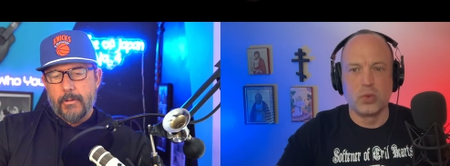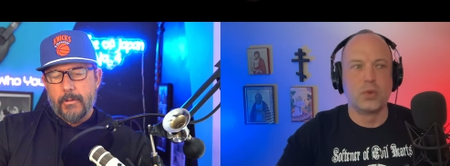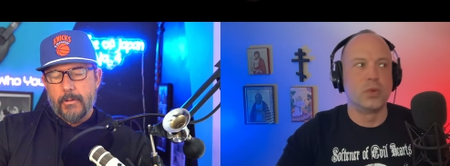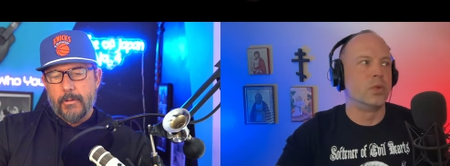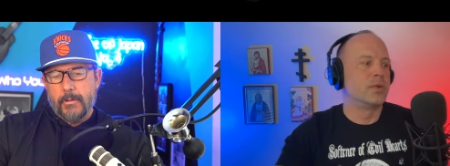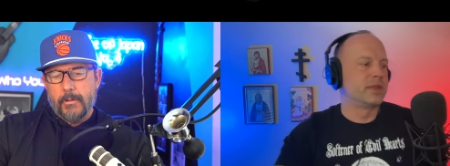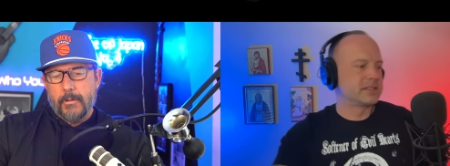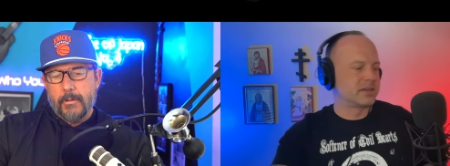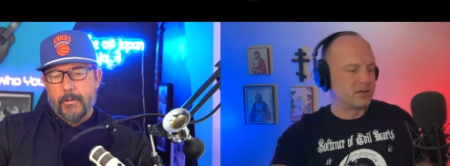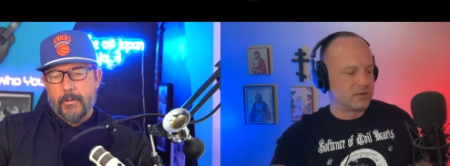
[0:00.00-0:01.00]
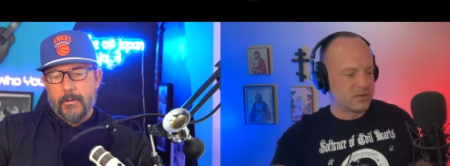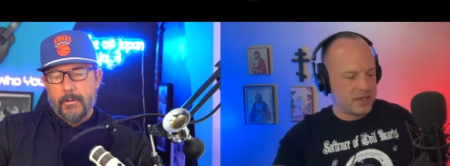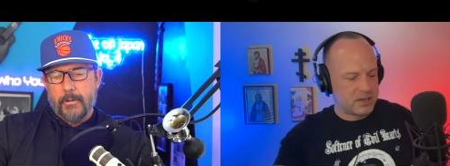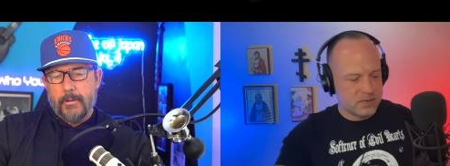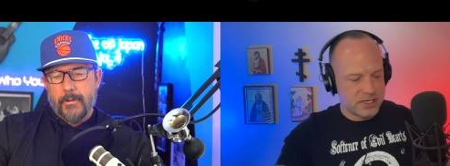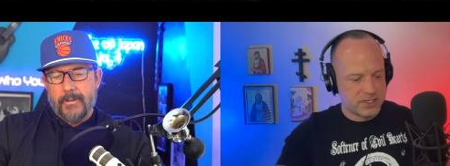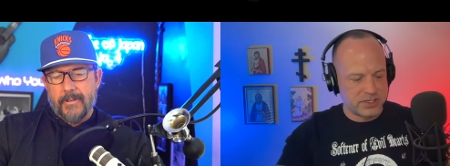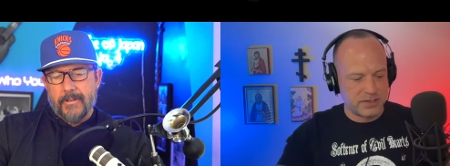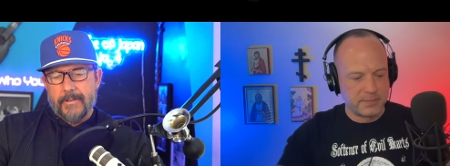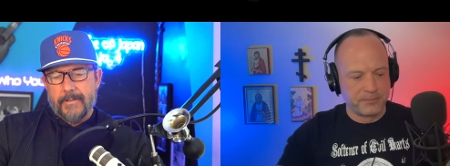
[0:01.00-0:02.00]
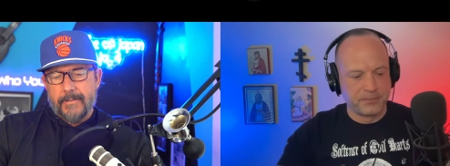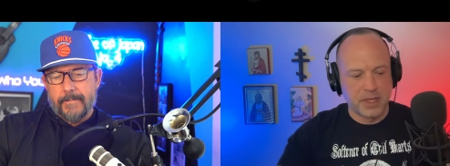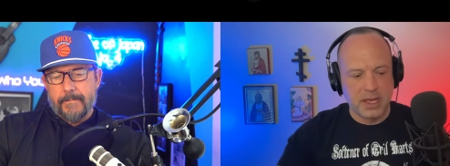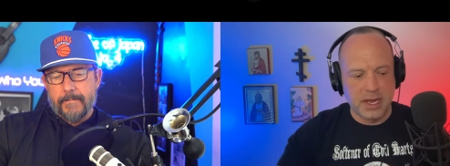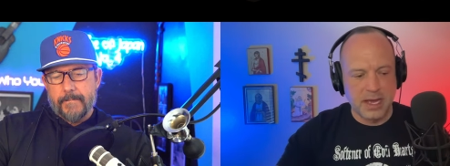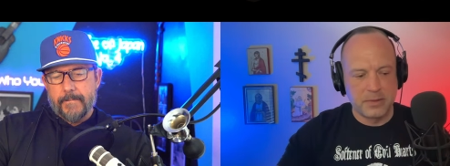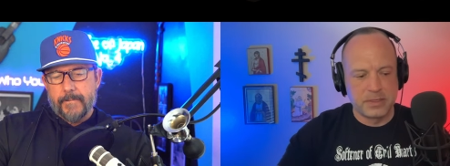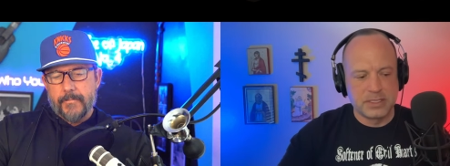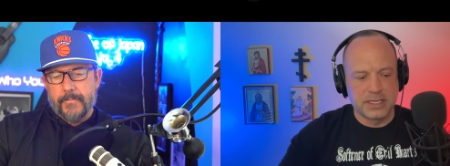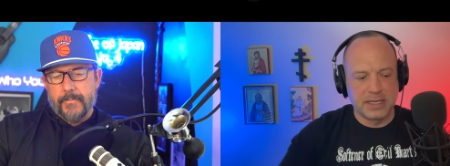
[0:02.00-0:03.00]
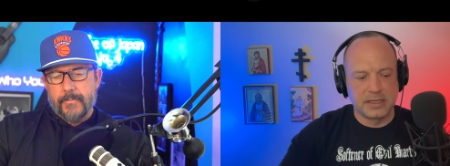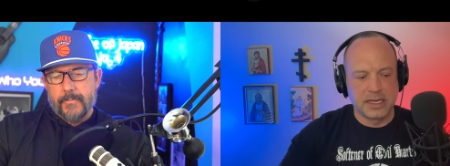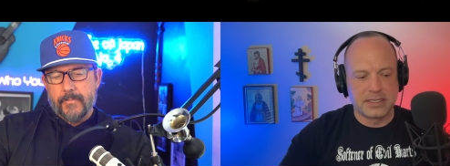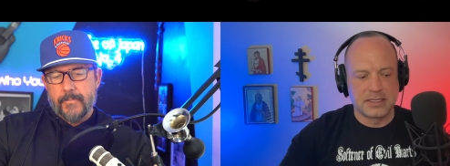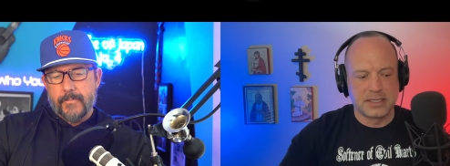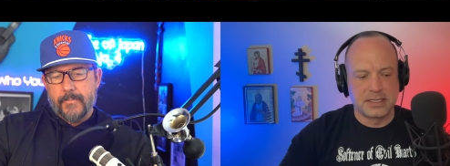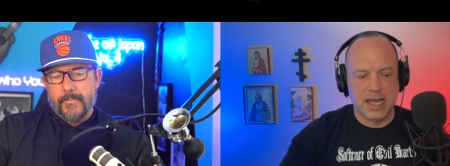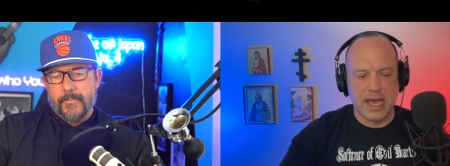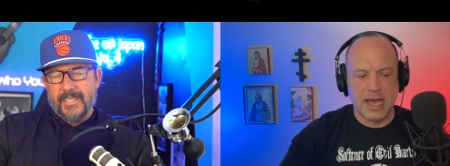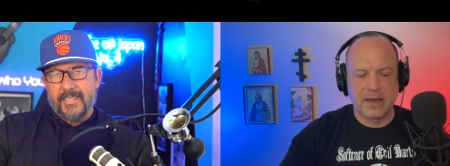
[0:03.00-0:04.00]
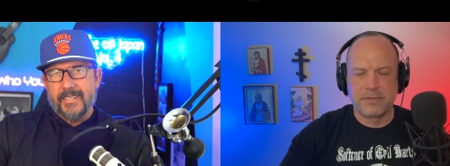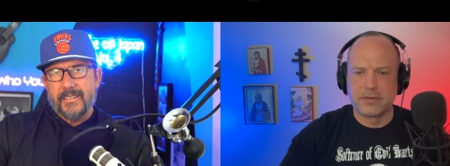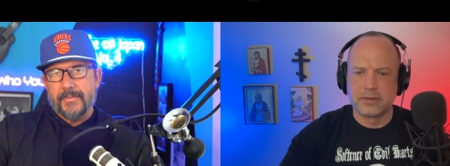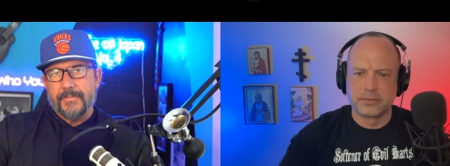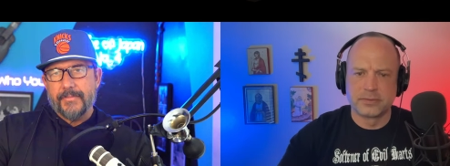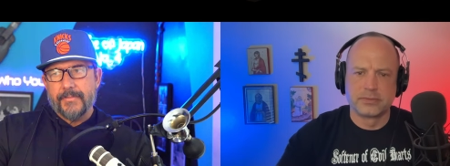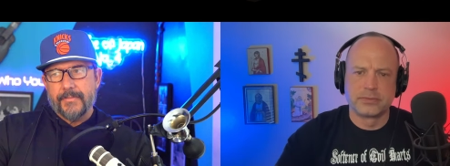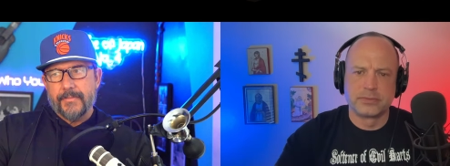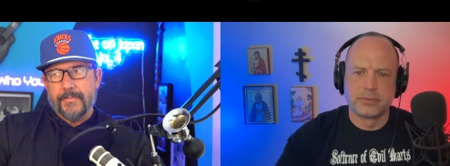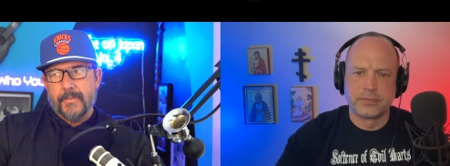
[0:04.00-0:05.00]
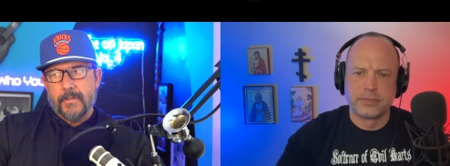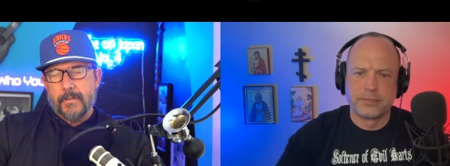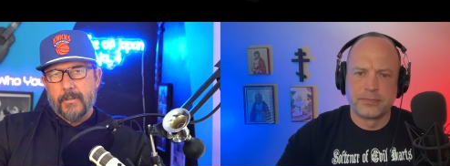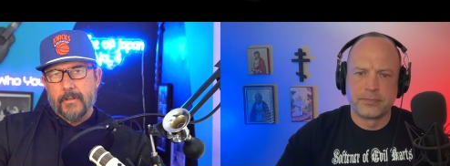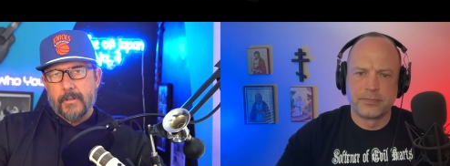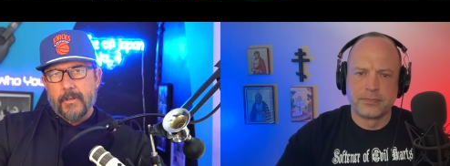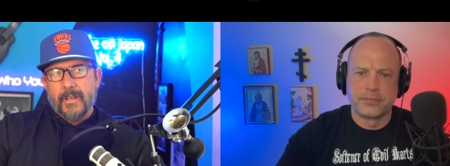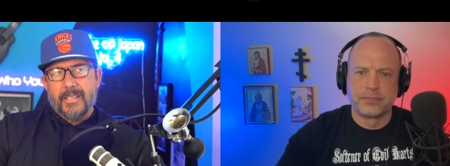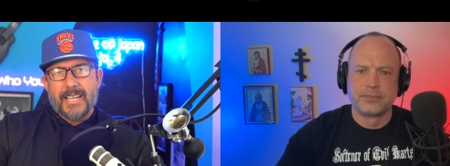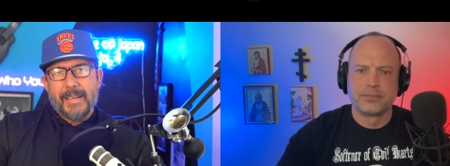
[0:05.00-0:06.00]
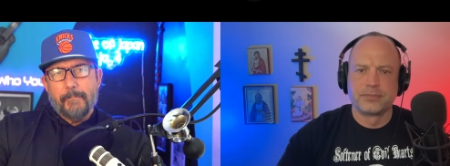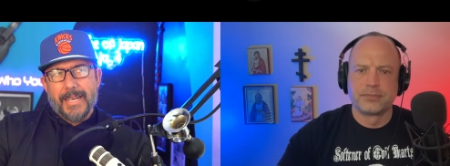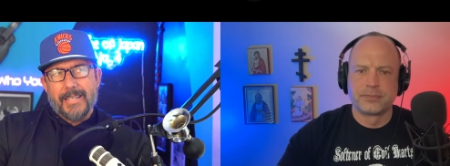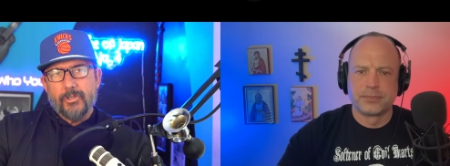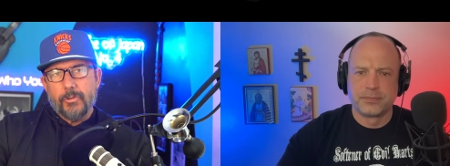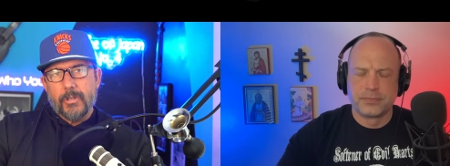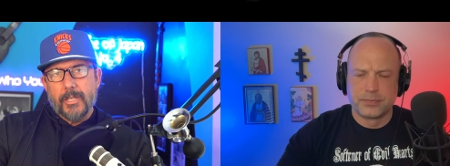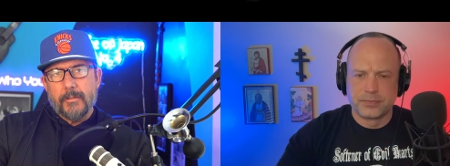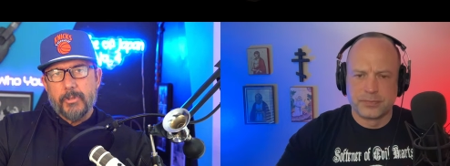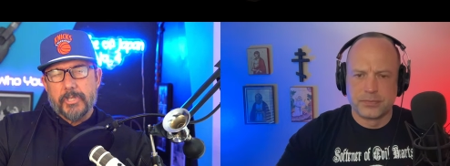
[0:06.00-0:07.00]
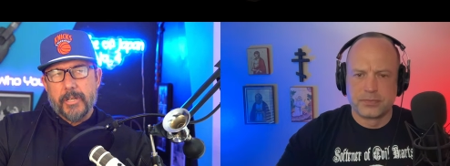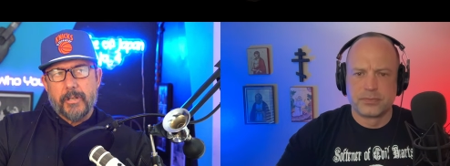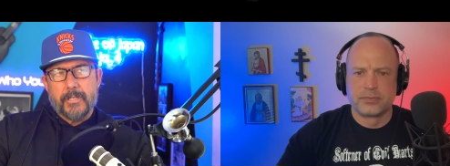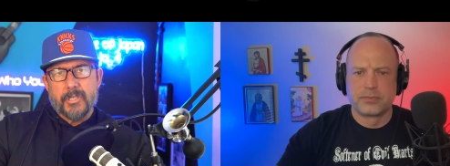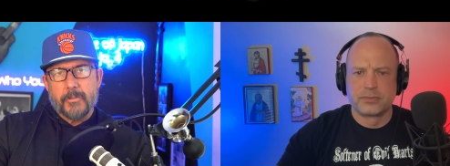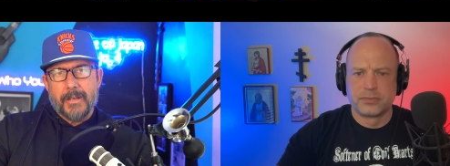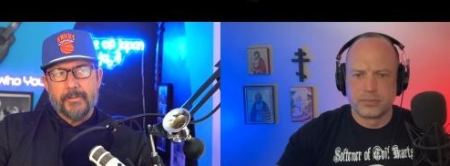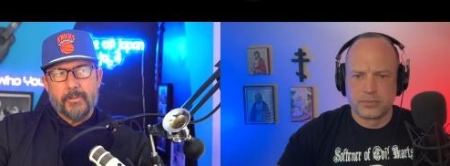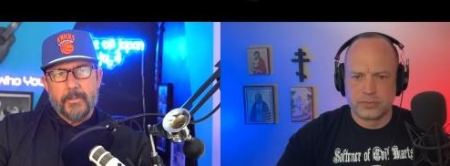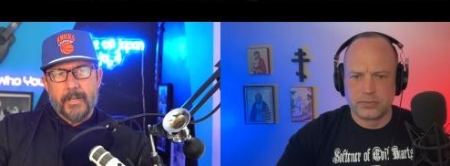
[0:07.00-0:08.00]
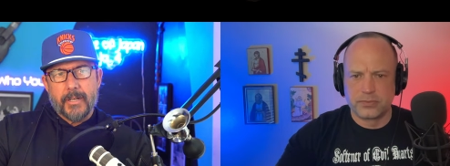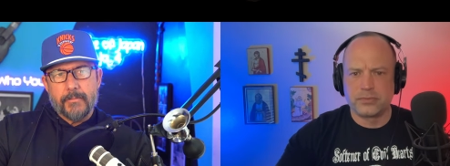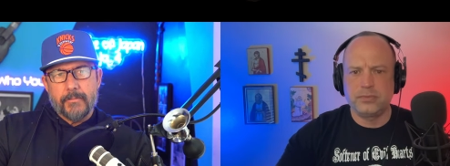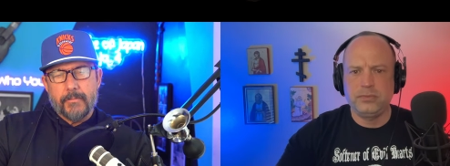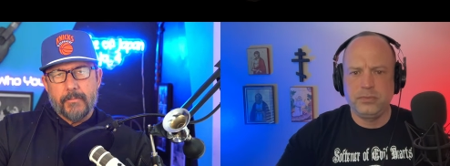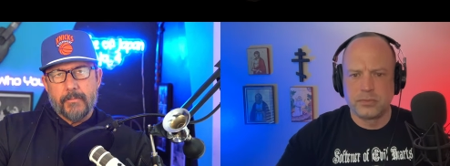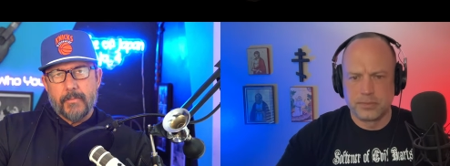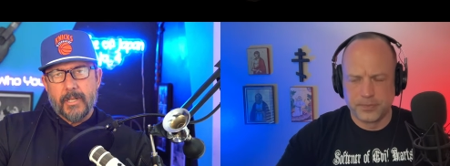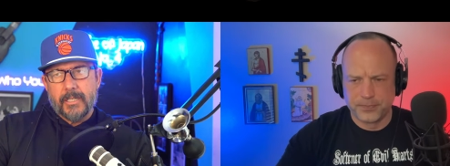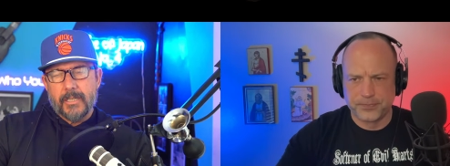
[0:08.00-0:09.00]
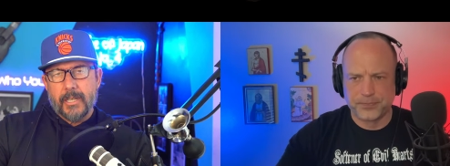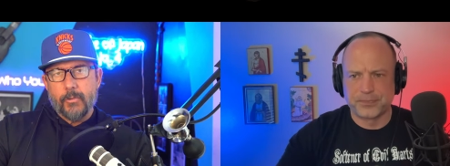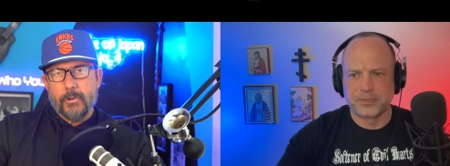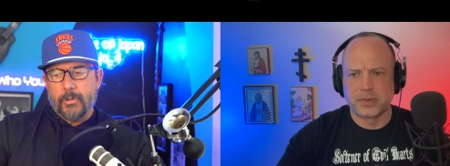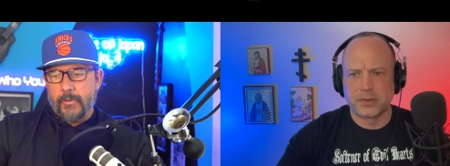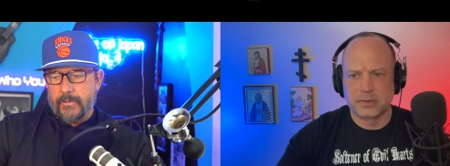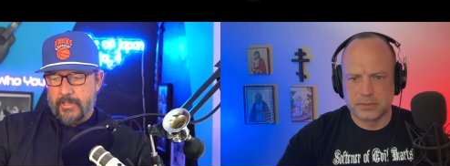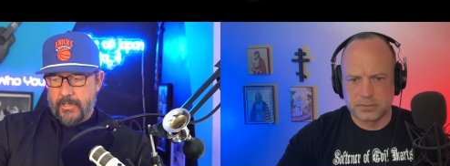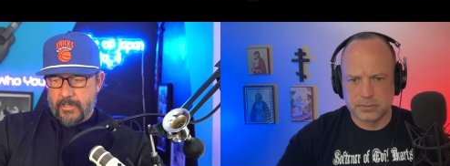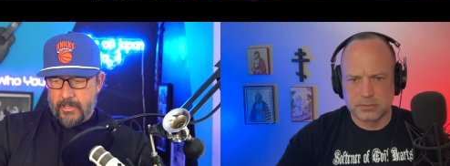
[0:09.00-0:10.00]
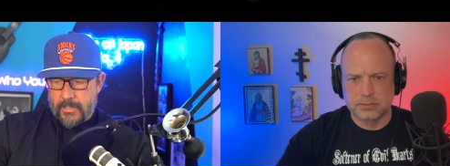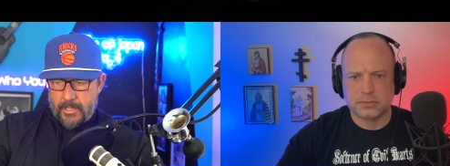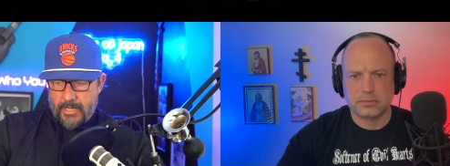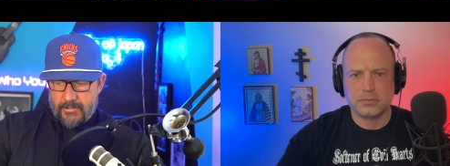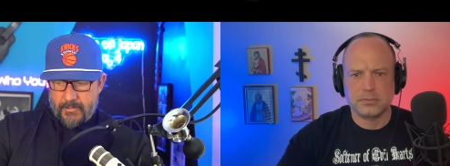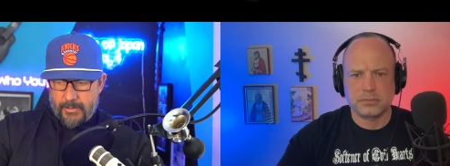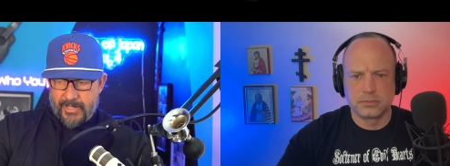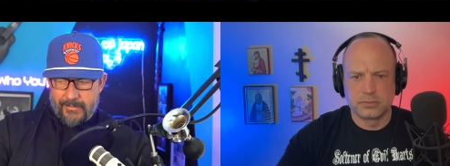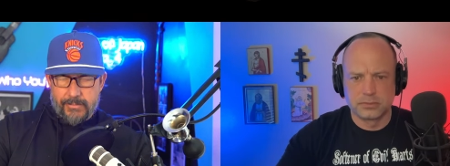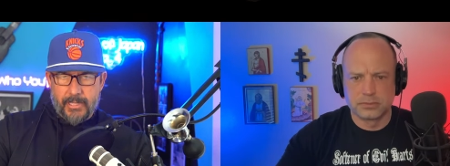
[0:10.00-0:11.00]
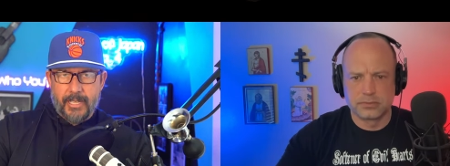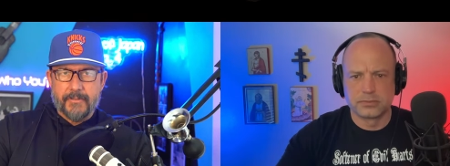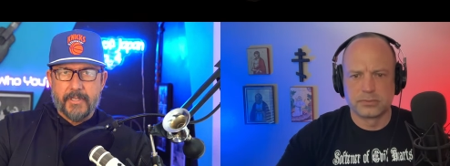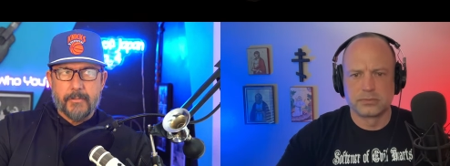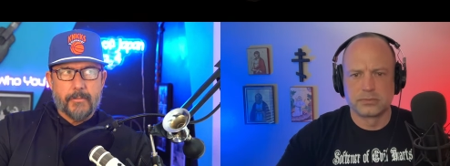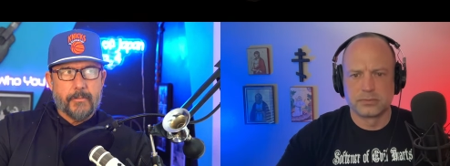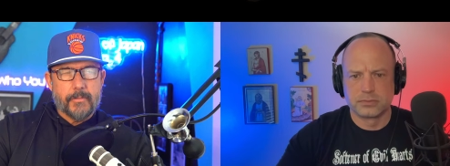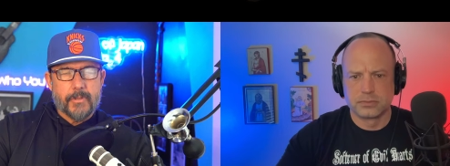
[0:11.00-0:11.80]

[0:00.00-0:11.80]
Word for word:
Speaker 1: Ooh, that's a great question. I would say less than half.
Speaker 2: Because yeah. I bent toward libertarianism after my, I did a lot of work overseas as a young. I was pretty lefty,